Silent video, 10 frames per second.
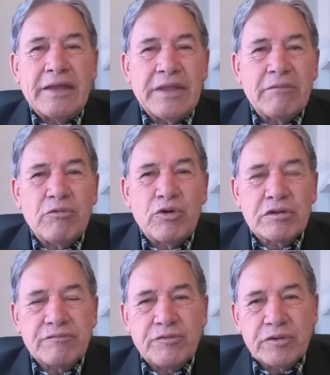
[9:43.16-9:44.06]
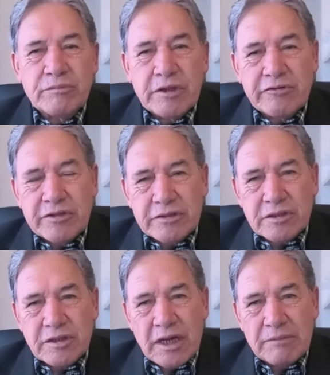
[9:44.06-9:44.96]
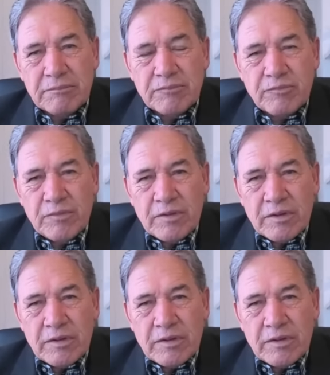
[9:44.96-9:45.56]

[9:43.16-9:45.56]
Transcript: And they were working for the military at the time,